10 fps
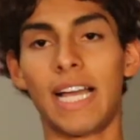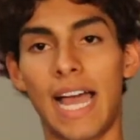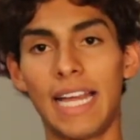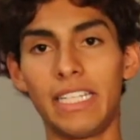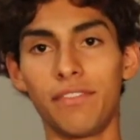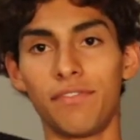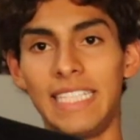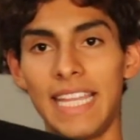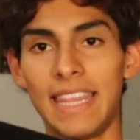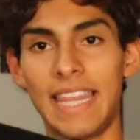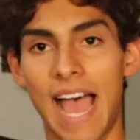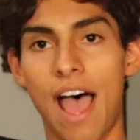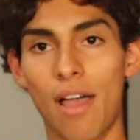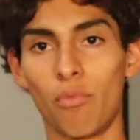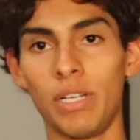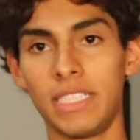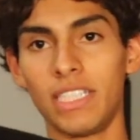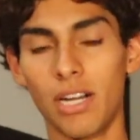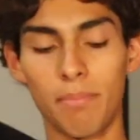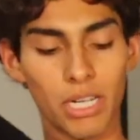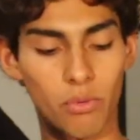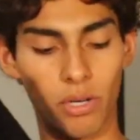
kind of did that. We did our big